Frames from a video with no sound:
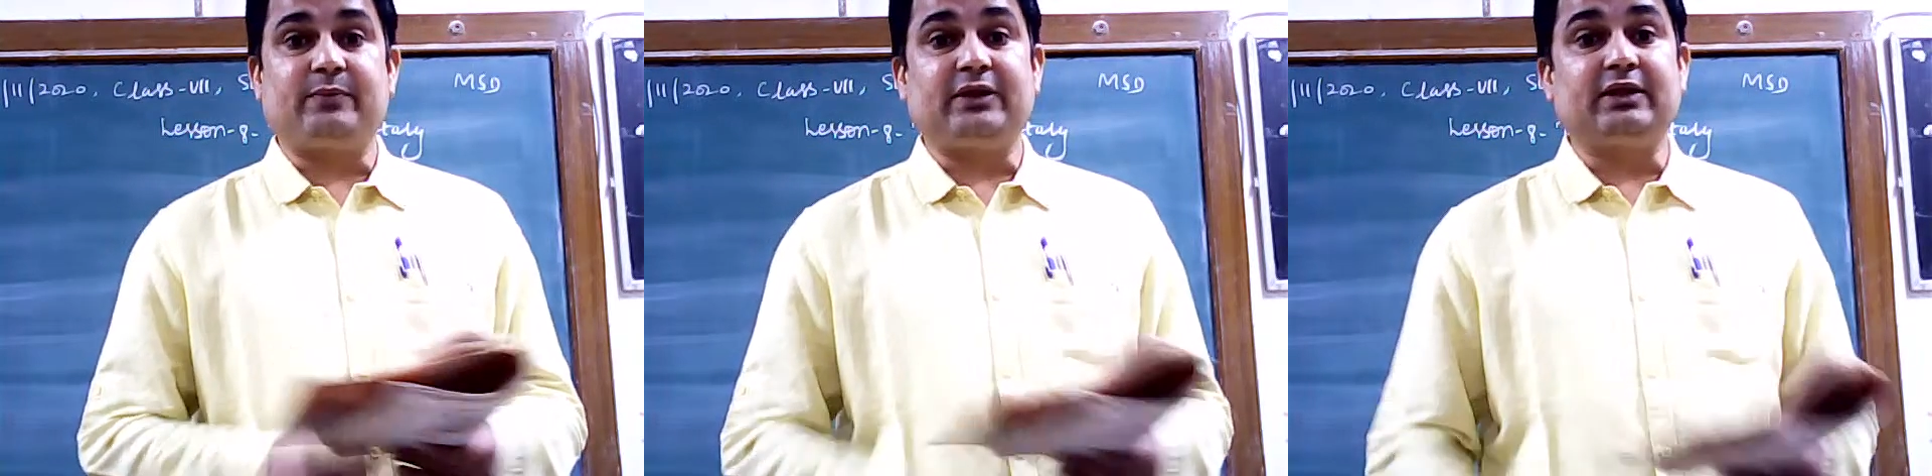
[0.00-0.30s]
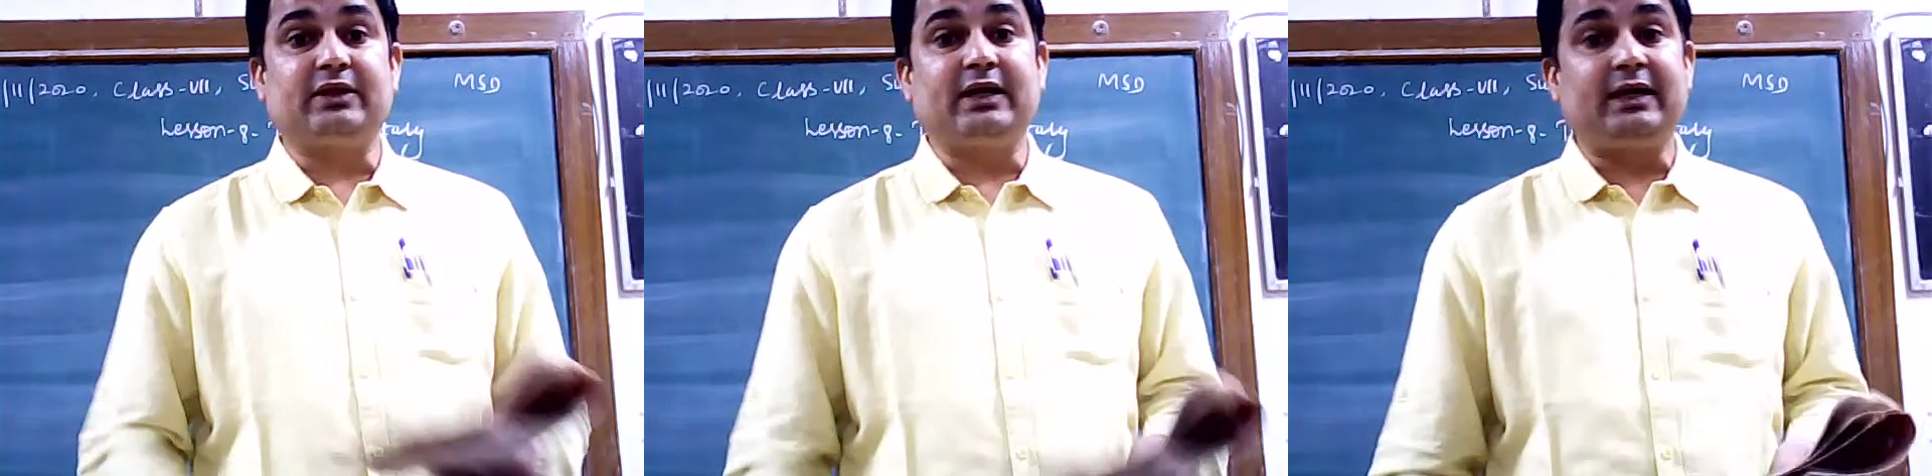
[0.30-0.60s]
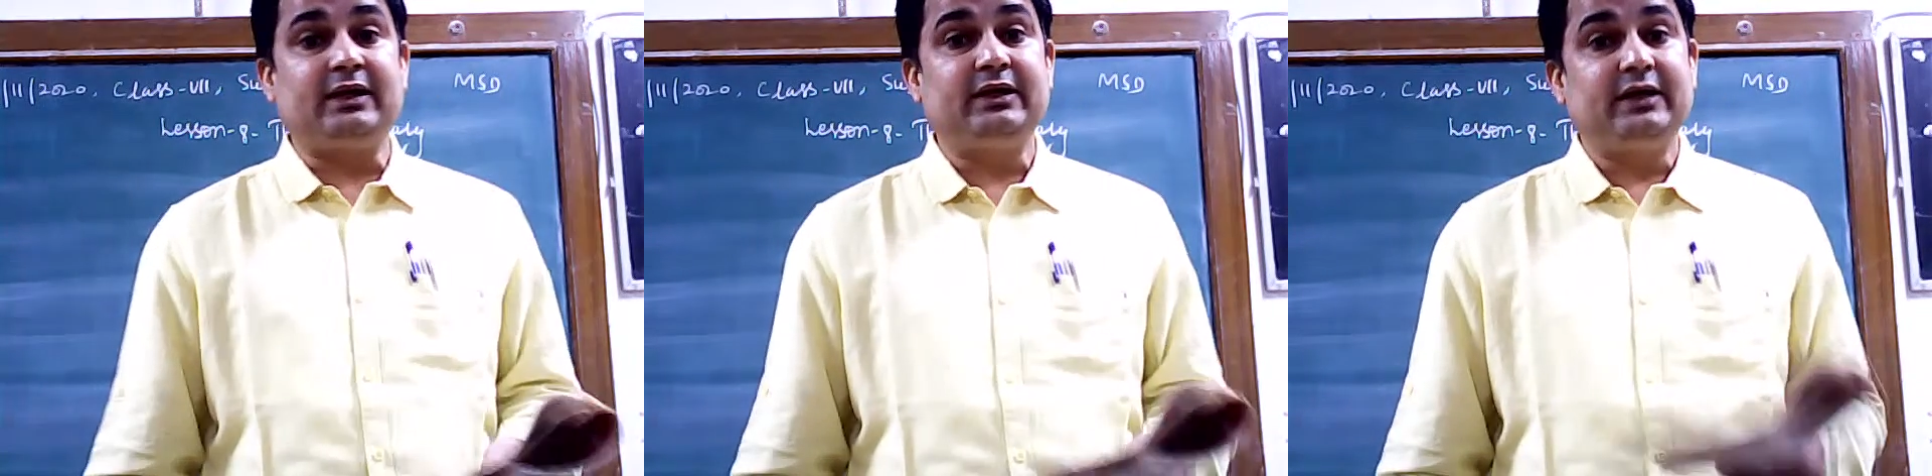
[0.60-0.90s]
in
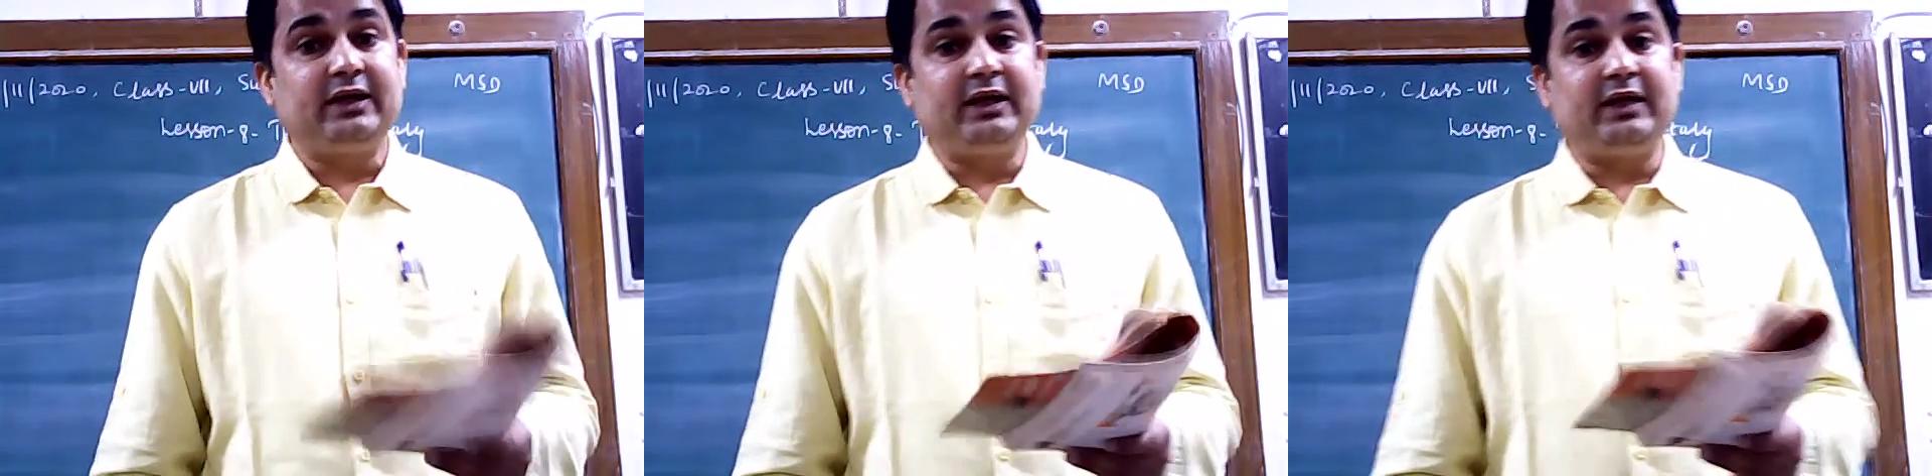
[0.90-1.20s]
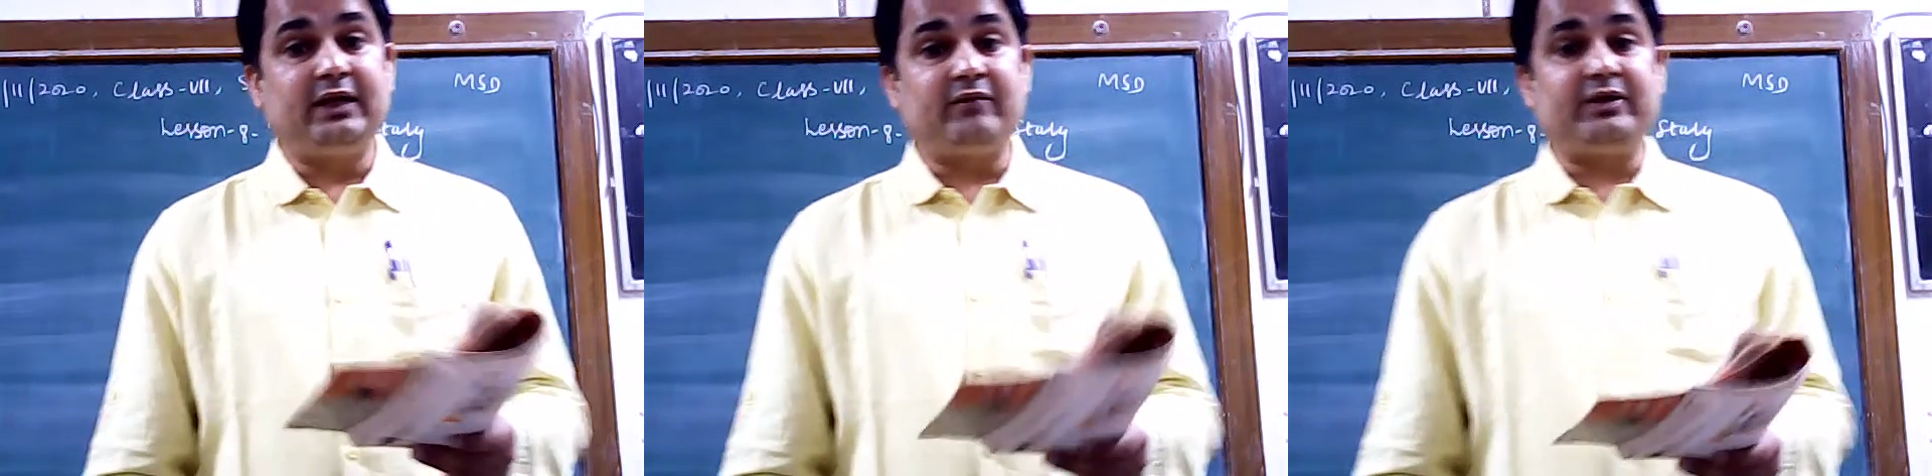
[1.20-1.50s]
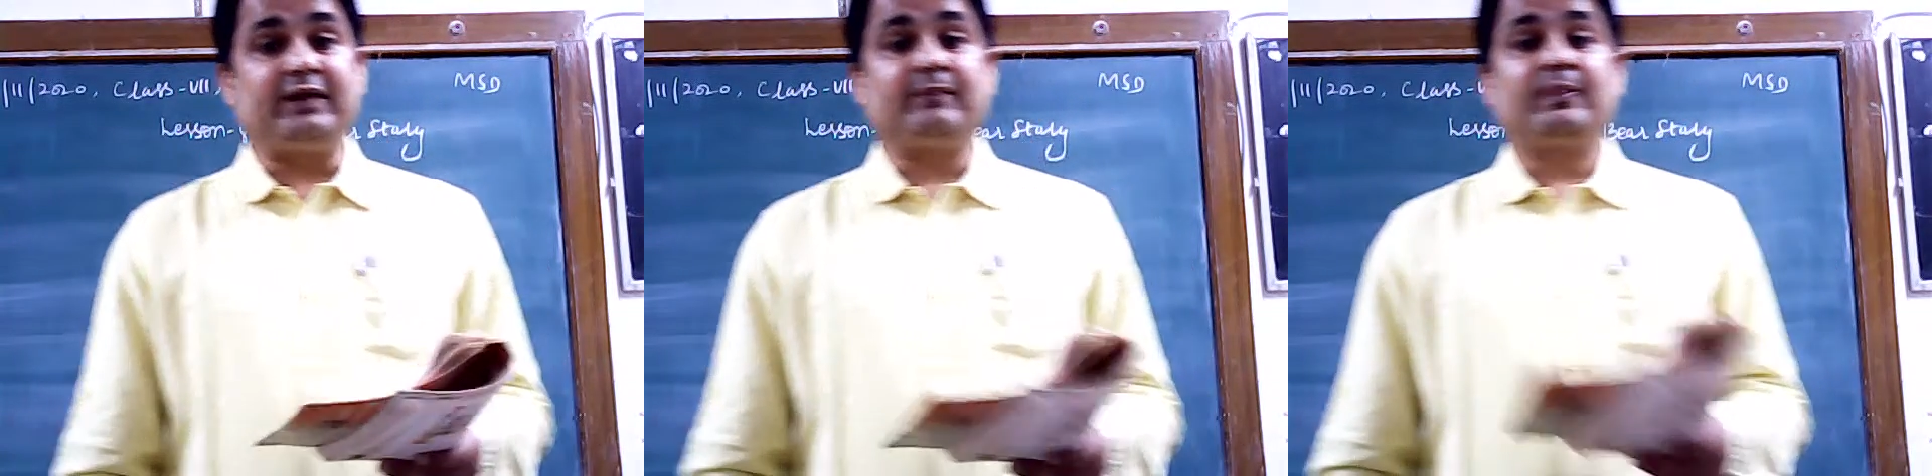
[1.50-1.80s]
the
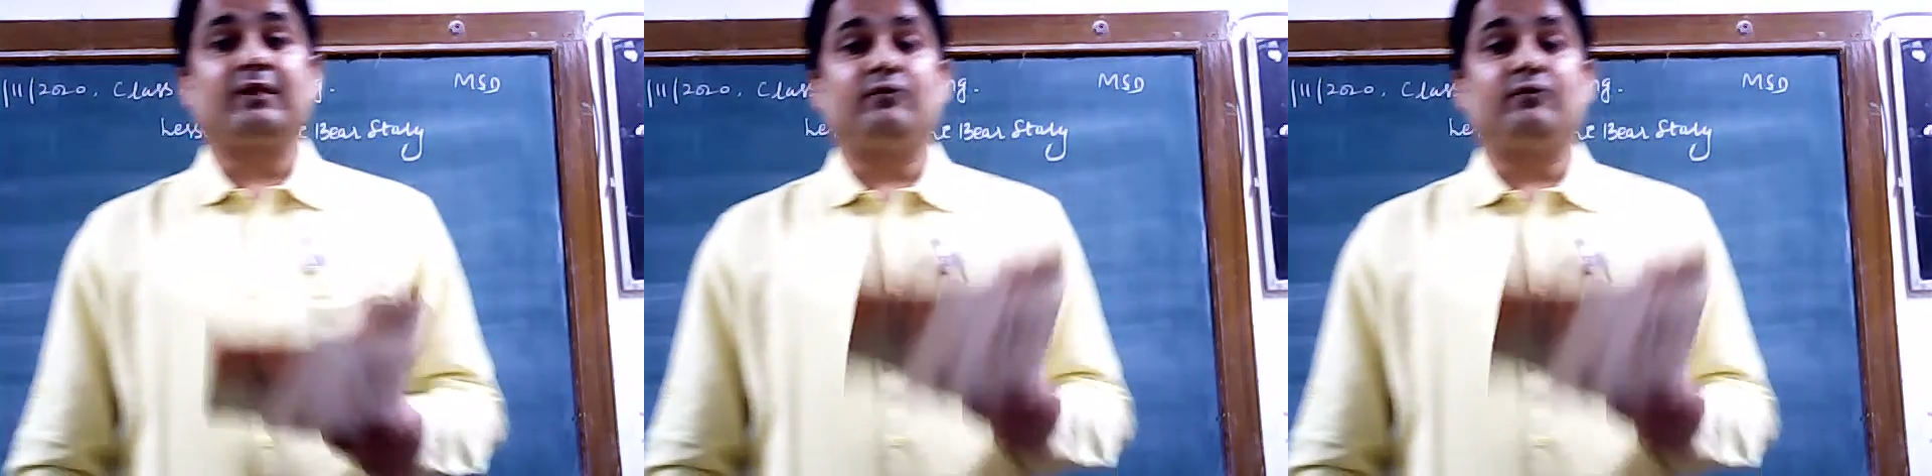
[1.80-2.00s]
evening?